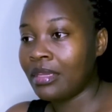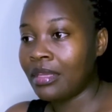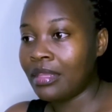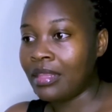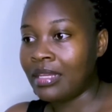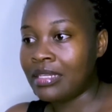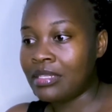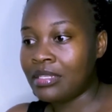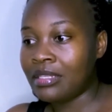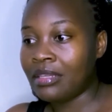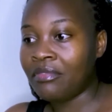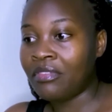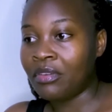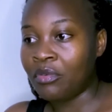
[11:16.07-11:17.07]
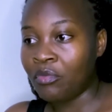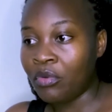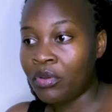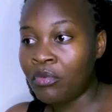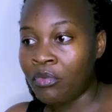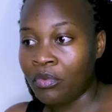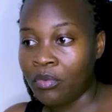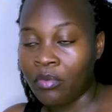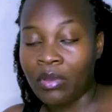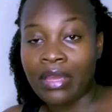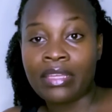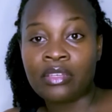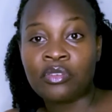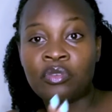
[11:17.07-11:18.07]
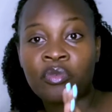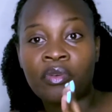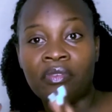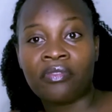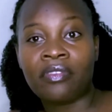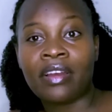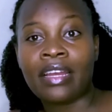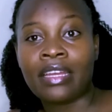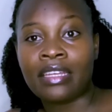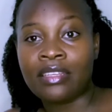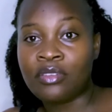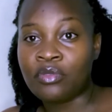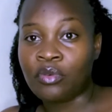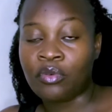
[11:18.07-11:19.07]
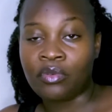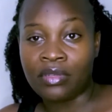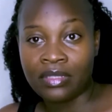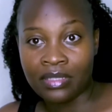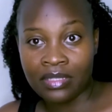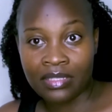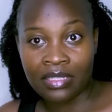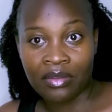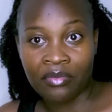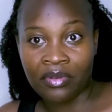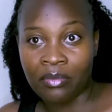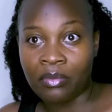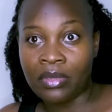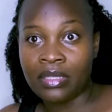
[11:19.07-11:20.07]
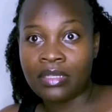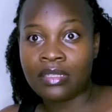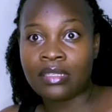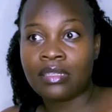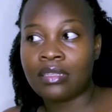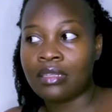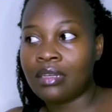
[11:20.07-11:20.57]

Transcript: that even when we are into a fight or disagreement,